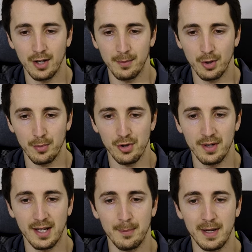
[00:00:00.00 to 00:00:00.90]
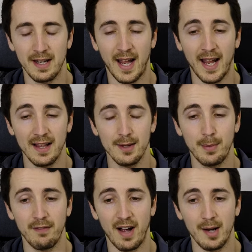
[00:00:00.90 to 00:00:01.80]
absorption can be enhanced
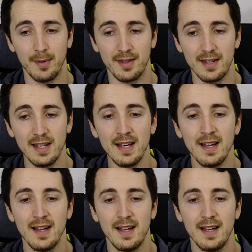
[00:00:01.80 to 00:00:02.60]
by vitamin C